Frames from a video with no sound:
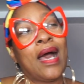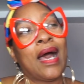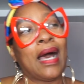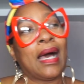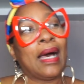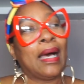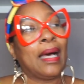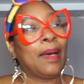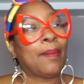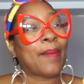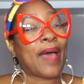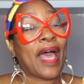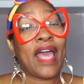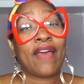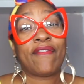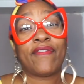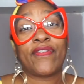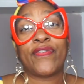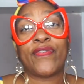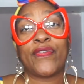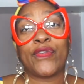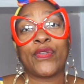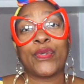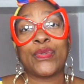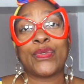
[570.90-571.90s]
um, I have a
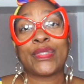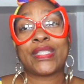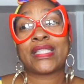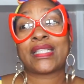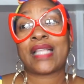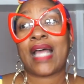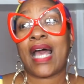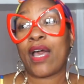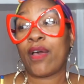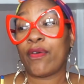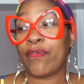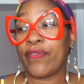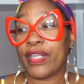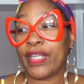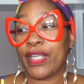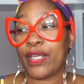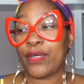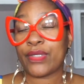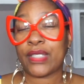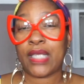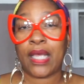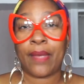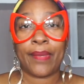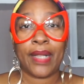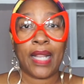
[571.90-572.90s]
few style
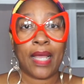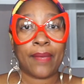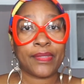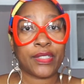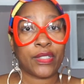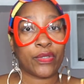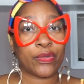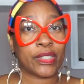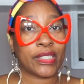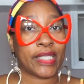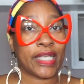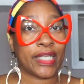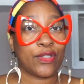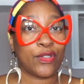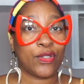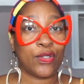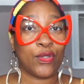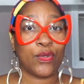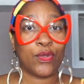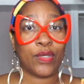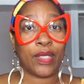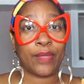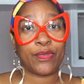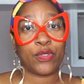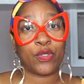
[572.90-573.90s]
videos coming up, so stay
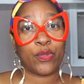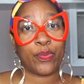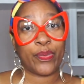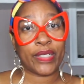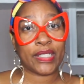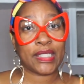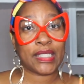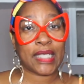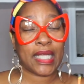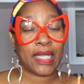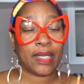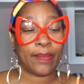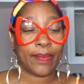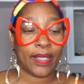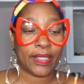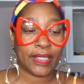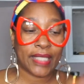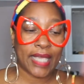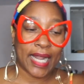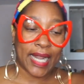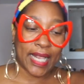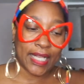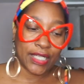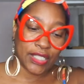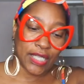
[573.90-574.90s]
tuned. I'm super excited about
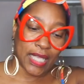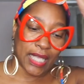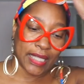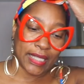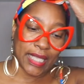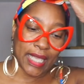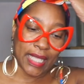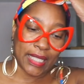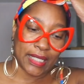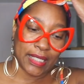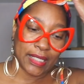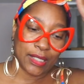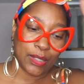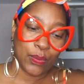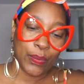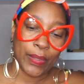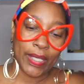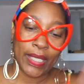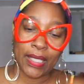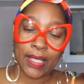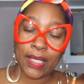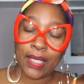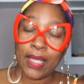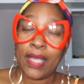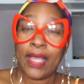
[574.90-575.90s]
that. I shot that this
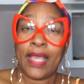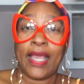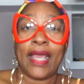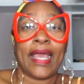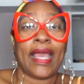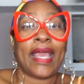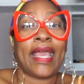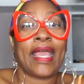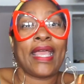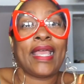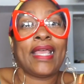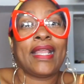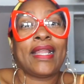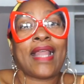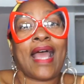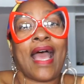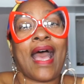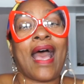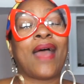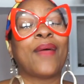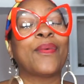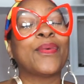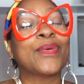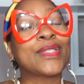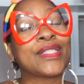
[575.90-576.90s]
week, and
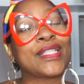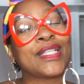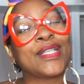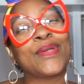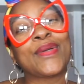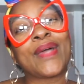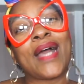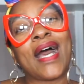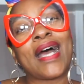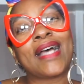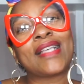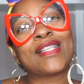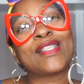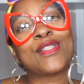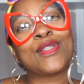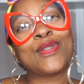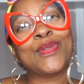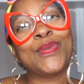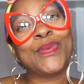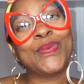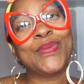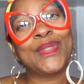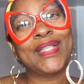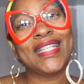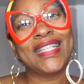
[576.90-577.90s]
I will see you guys
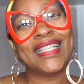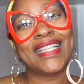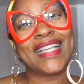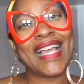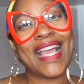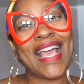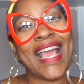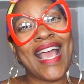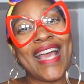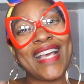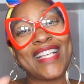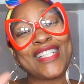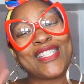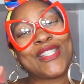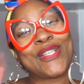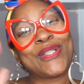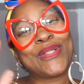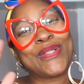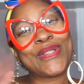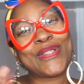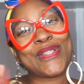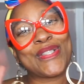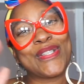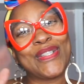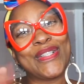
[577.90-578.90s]
soon.
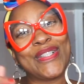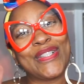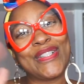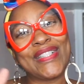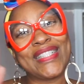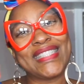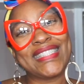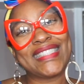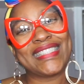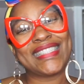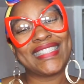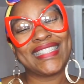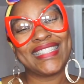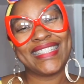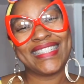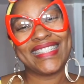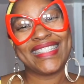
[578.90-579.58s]
Toodles noodles.